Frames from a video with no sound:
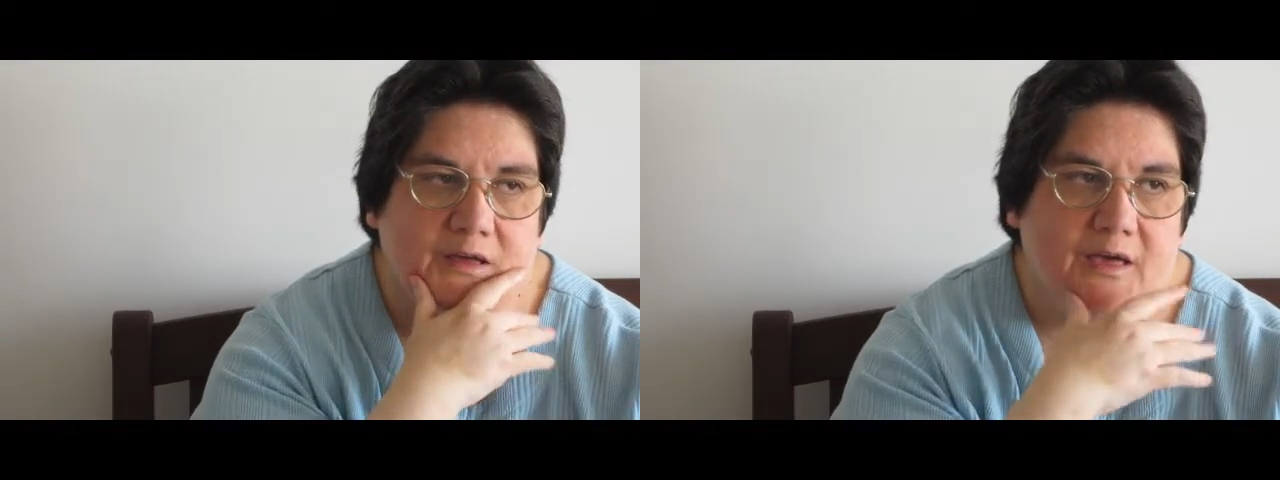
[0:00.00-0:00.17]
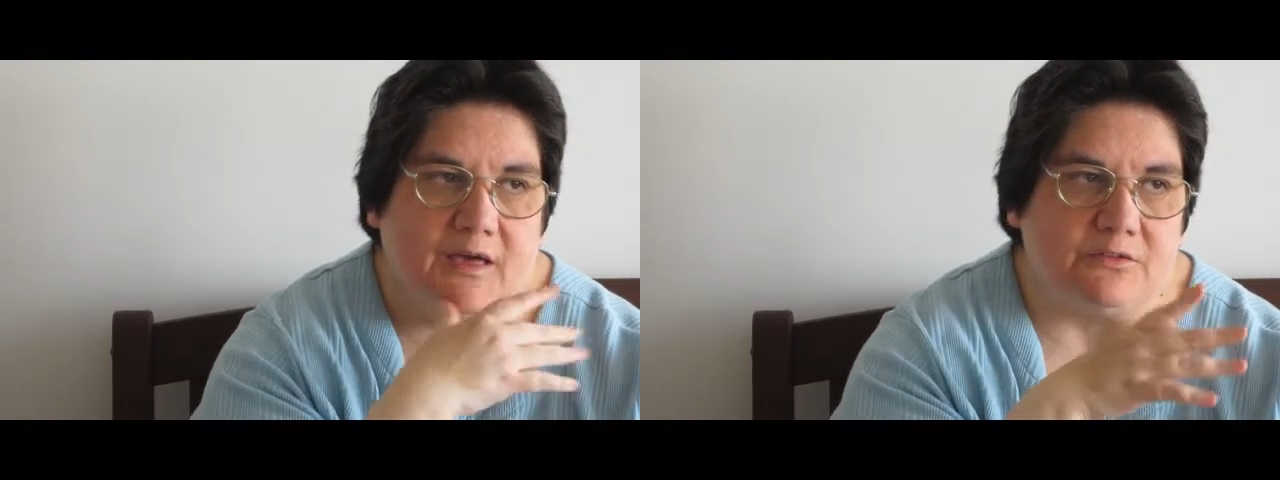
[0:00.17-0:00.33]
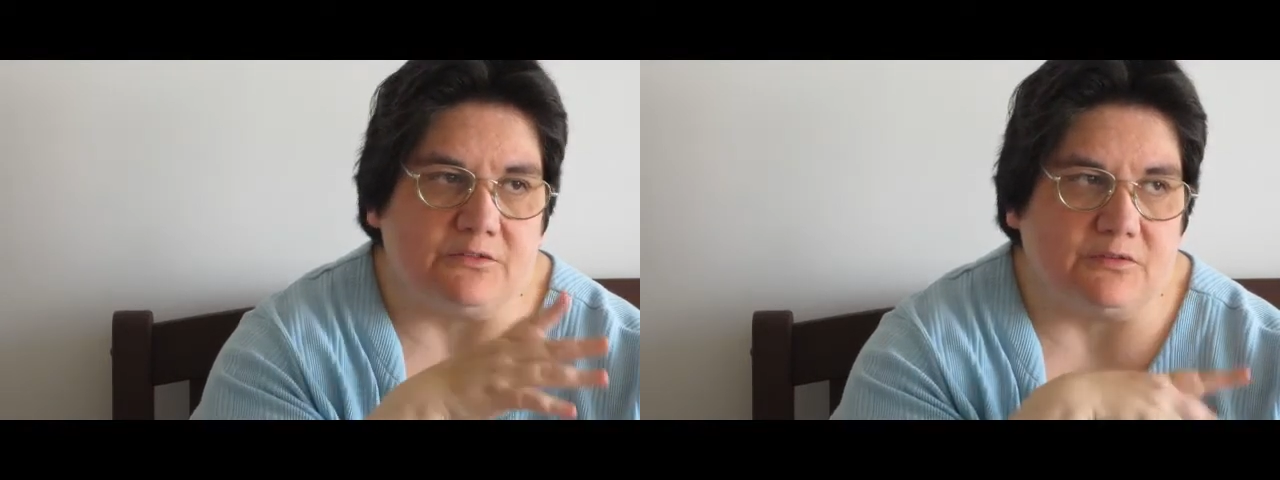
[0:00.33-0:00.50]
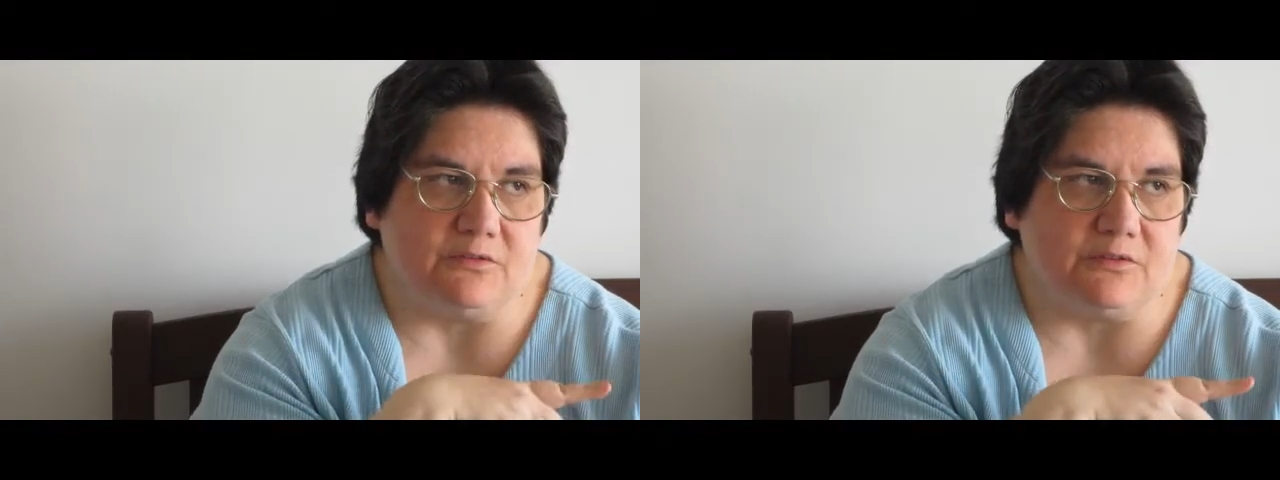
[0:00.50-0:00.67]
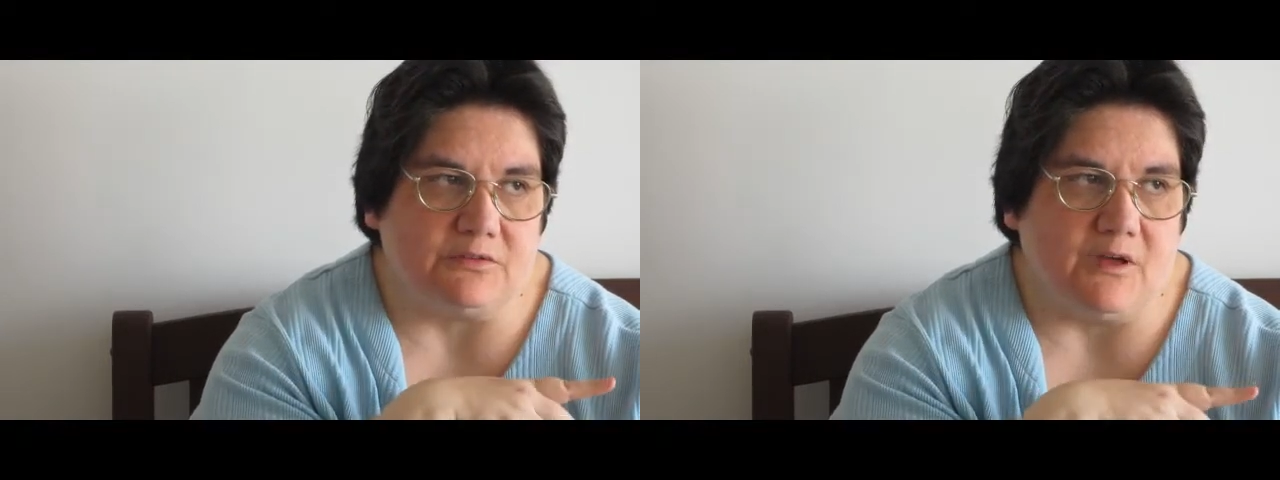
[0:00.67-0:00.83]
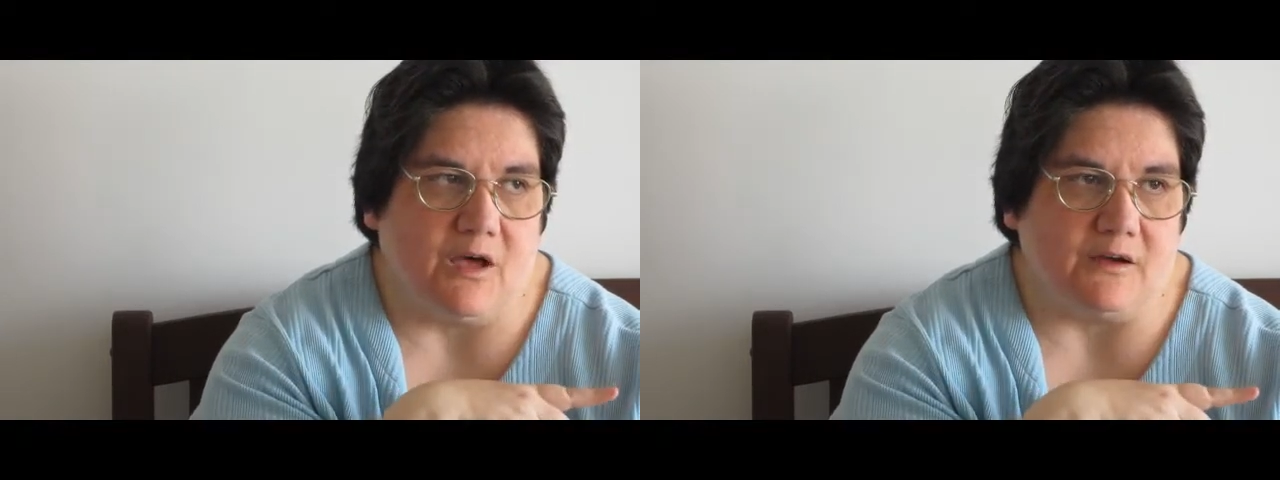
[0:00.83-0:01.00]
and she was
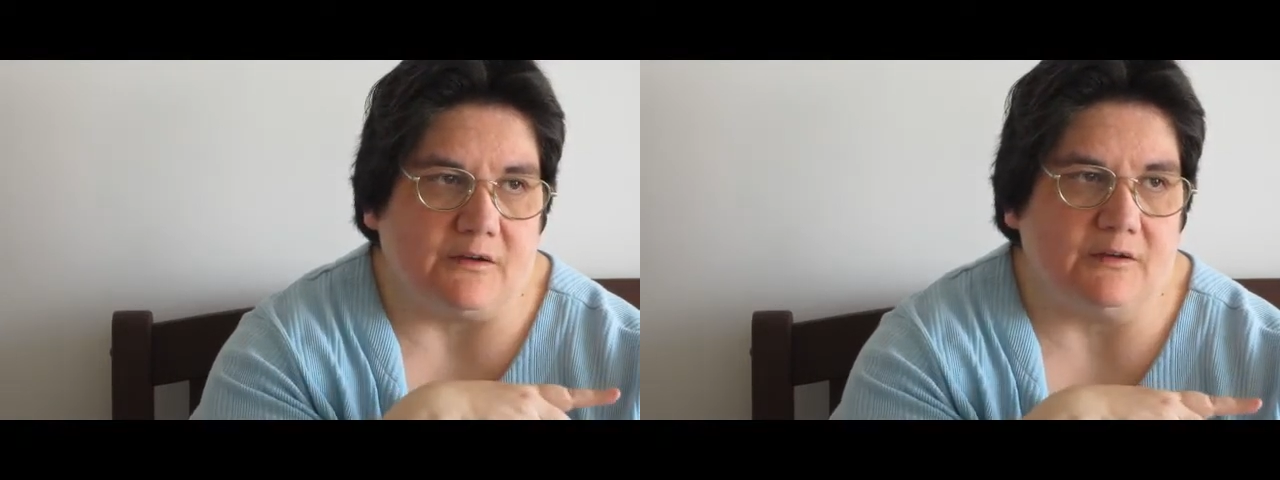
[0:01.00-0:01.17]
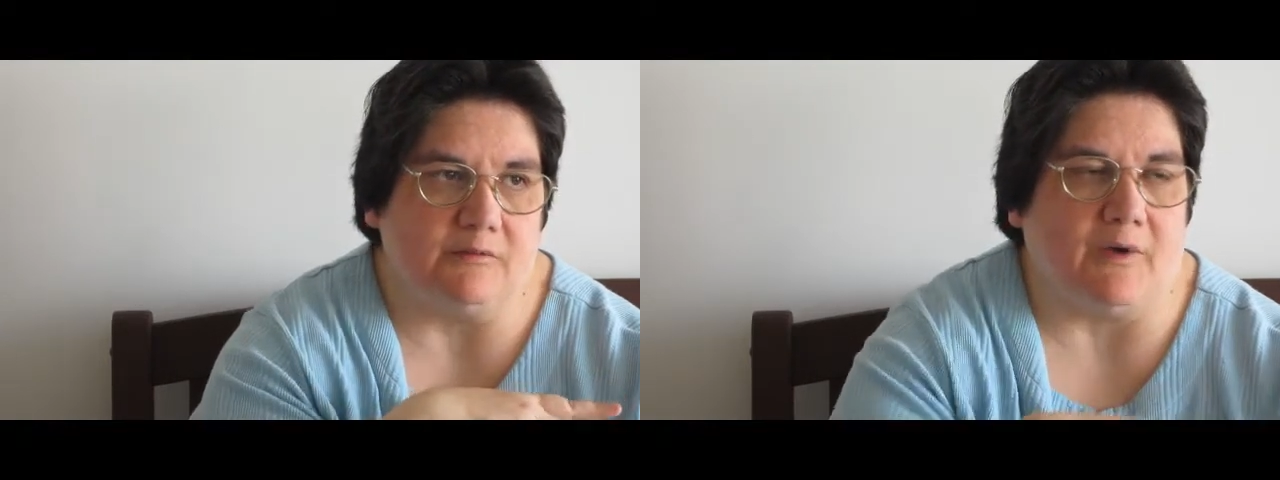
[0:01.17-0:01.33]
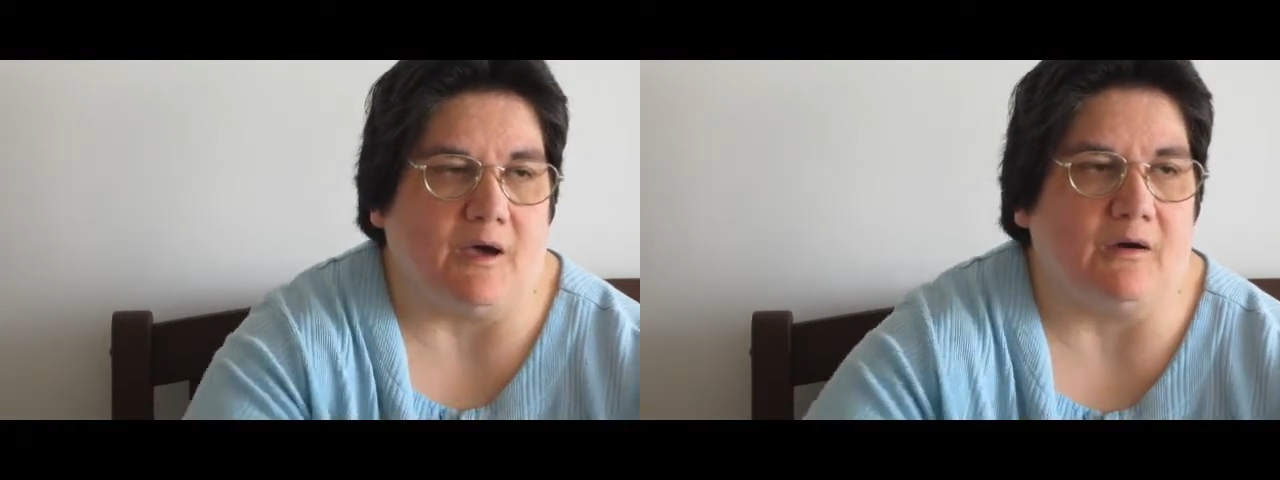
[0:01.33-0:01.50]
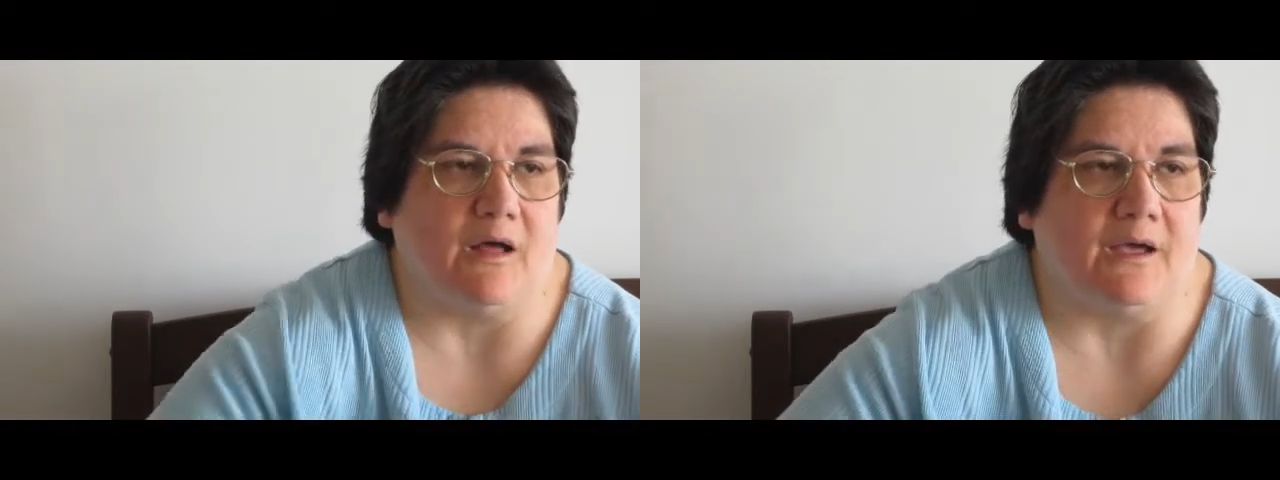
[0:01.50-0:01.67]
talking about